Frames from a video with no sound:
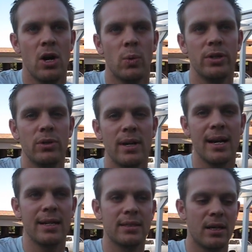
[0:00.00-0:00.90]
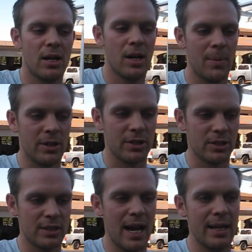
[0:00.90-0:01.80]
When you guys are
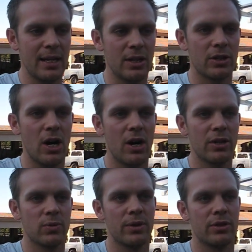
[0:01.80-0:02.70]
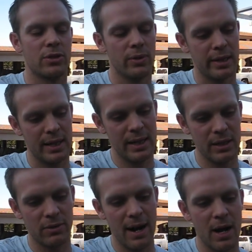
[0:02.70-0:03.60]
designing your gardens, whether you're doing
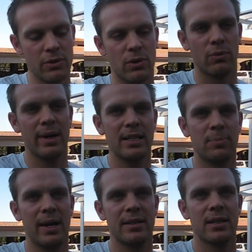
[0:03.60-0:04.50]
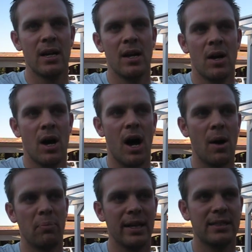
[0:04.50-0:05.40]
in-ground or raised beds,
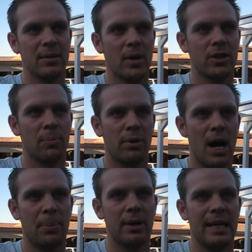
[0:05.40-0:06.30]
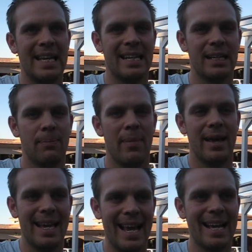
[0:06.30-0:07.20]
place them on your property in
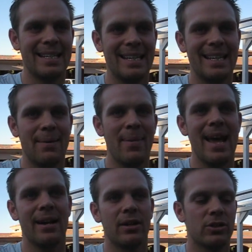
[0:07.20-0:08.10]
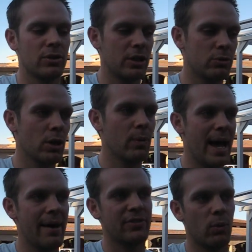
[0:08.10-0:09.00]
a manner so that you don't
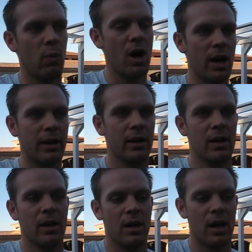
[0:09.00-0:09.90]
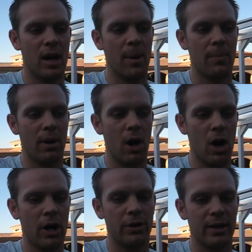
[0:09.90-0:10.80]
have to walk
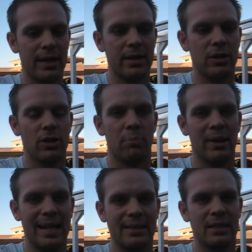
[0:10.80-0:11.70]
on or in your planting